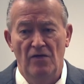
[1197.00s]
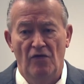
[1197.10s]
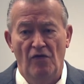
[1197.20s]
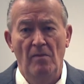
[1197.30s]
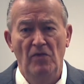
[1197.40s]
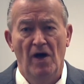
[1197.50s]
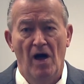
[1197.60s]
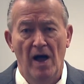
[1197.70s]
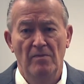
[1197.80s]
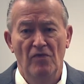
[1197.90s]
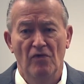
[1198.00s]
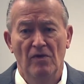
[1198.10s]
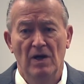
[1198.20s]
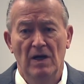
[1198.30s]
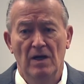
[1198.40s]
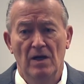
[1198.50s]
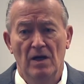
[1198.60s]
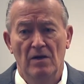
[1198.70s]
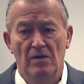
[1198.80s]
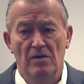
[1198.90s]
Sometimes
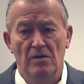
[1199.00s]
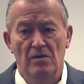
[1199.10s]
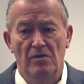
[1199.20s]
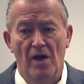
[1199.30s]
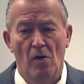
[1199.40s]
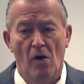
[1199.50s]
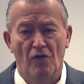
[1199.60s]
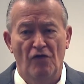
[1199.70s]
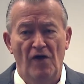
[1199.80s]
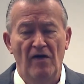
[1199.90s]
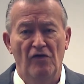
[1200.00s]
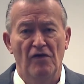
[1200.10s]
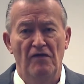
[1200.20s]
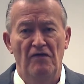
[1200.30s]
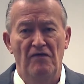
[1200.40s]
there are sets of